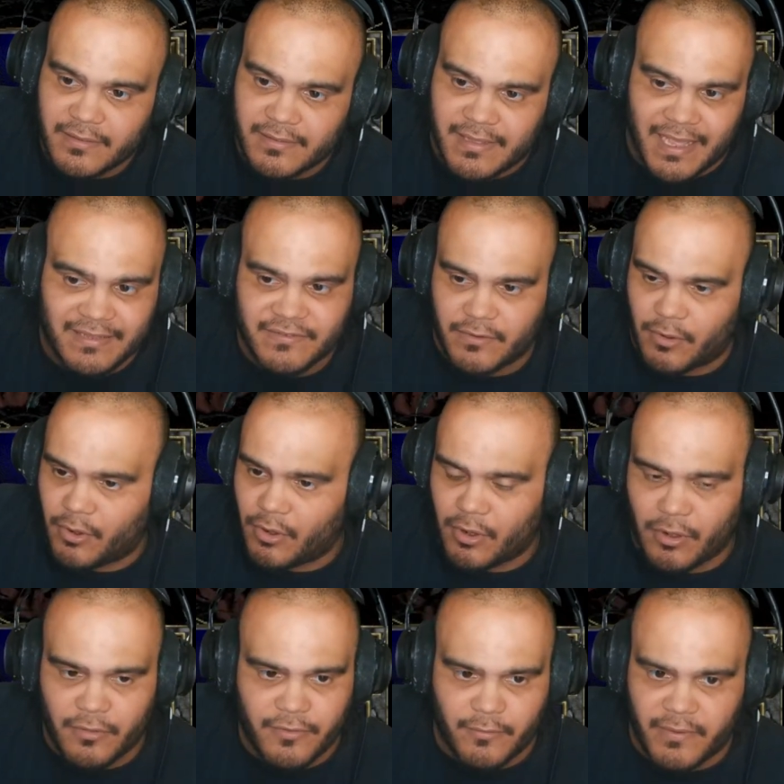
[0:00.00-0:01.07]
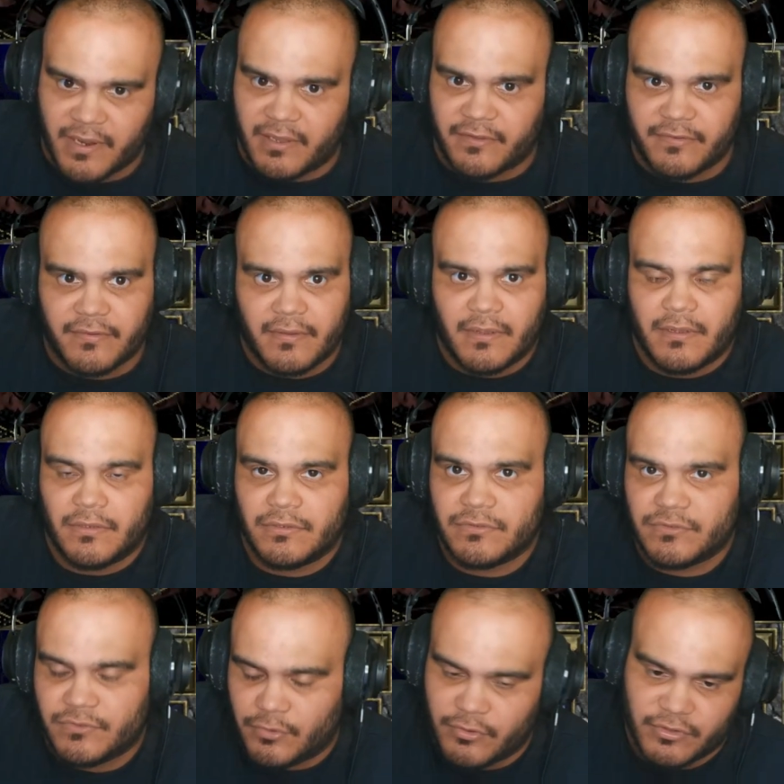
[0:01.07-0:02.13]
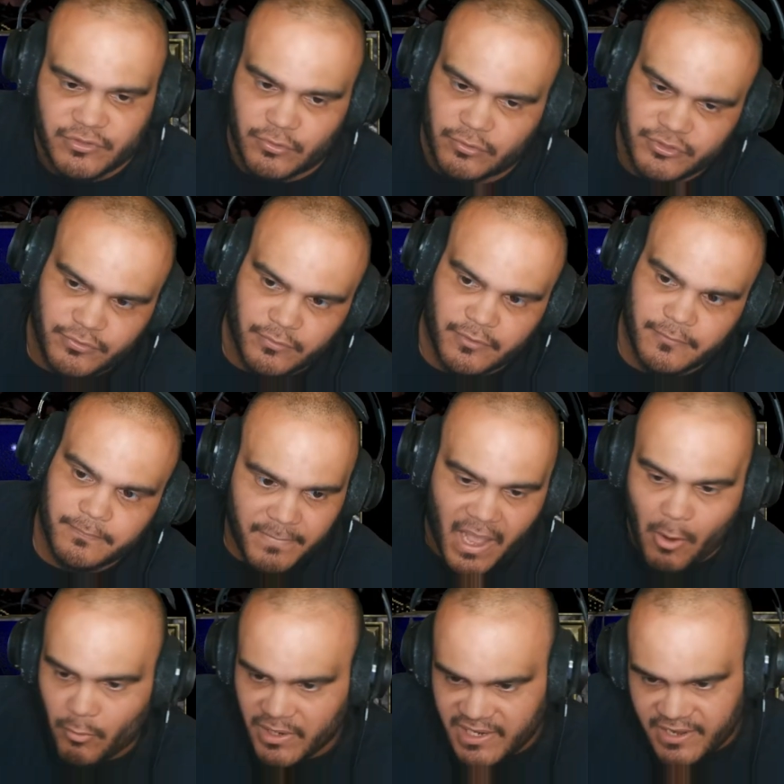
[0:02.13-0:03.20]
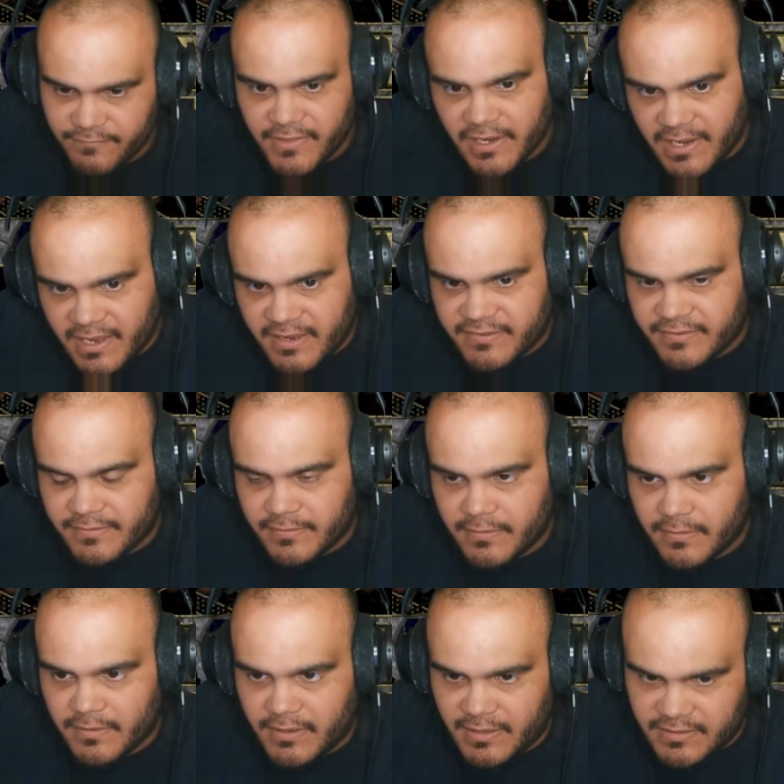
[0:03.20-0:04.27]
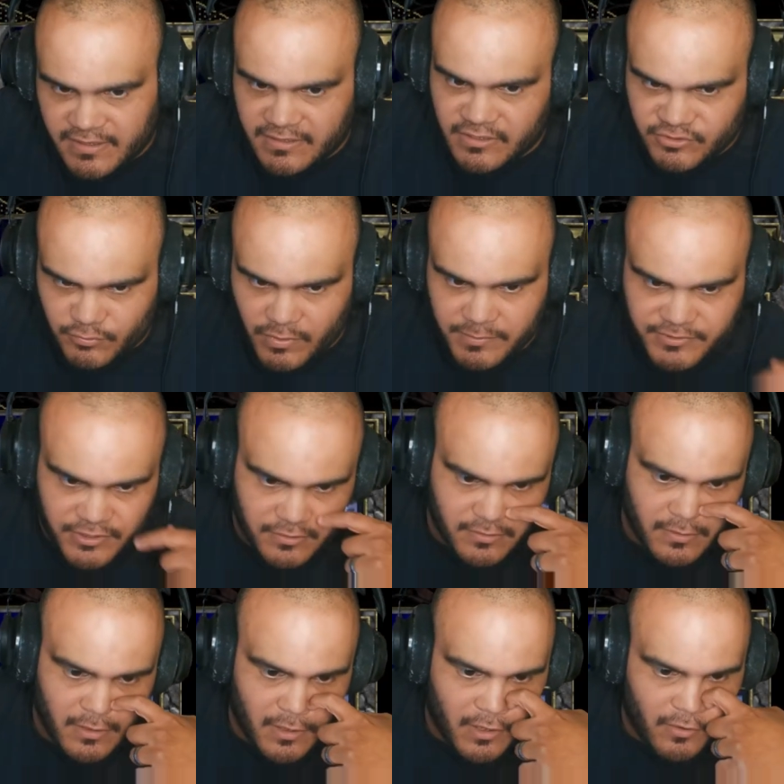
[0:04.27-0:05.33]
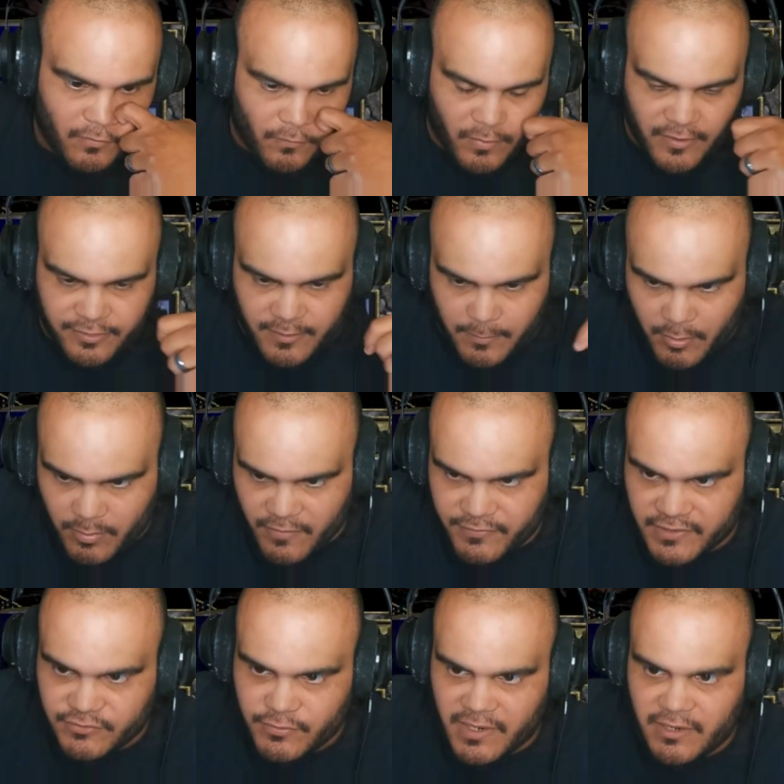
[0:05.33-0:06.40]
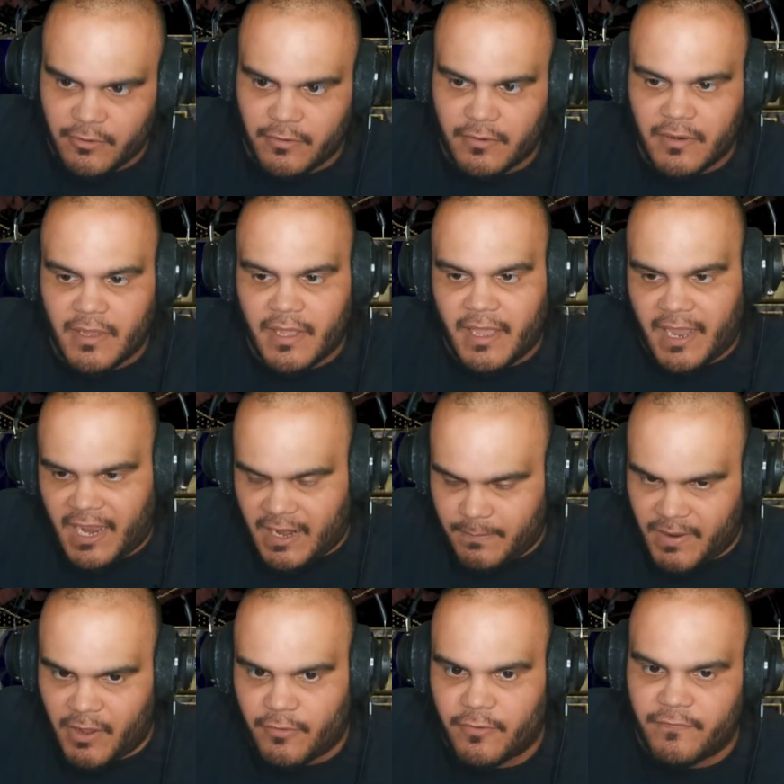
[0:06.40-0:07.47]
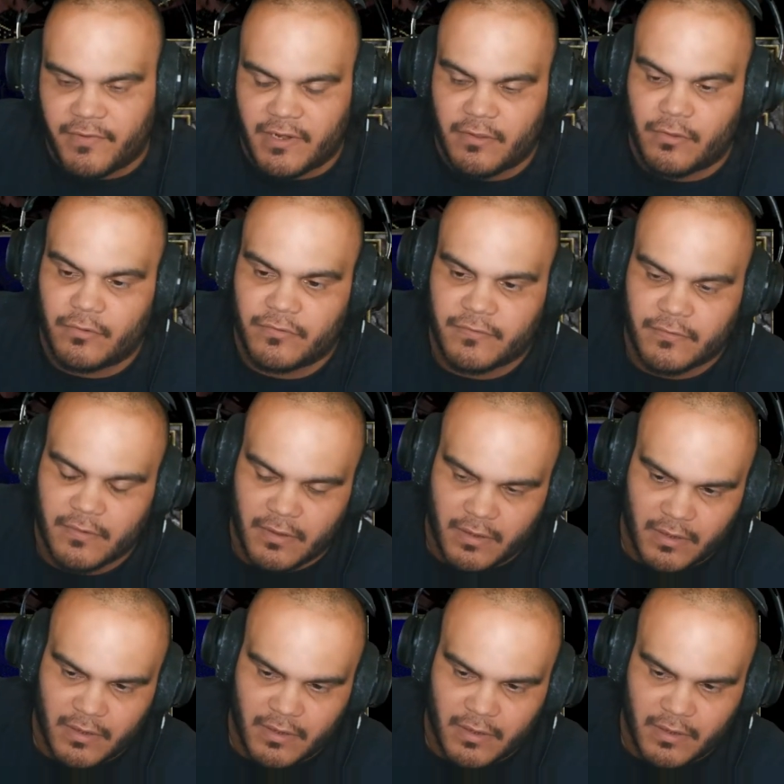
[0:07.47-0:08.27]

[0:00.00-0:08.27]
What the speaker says: That's all there is to the Sorcerer. I will leave the links in the description with the Bobbafett trainer and my other videos